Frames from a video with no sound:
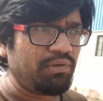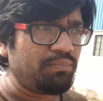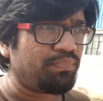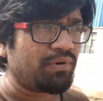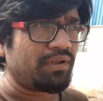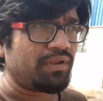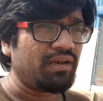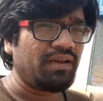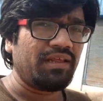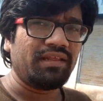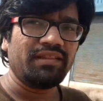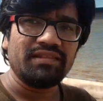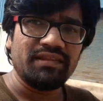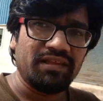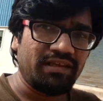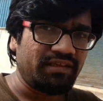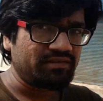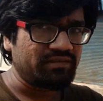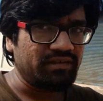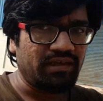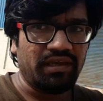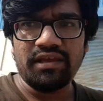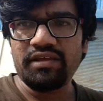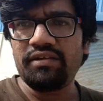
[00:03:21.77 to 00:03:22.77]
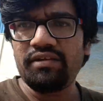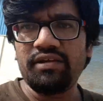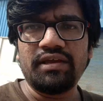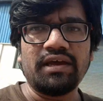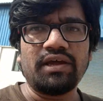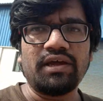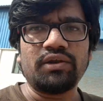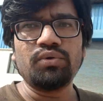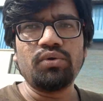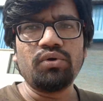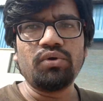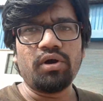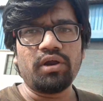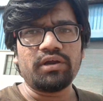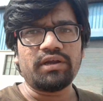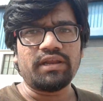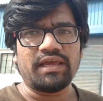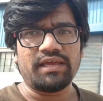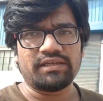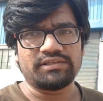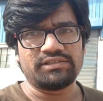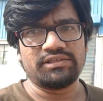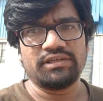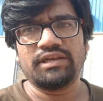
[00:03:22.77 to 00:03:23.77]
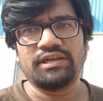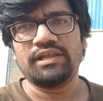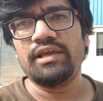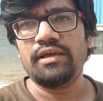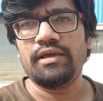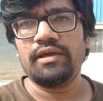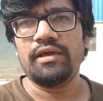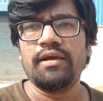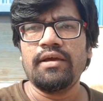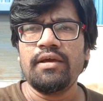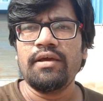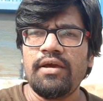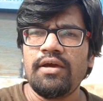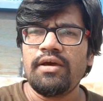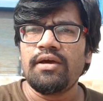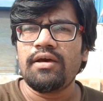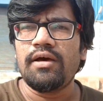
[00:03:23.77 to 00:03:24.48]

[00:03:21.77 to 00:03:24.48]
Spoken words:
people in this area do not actually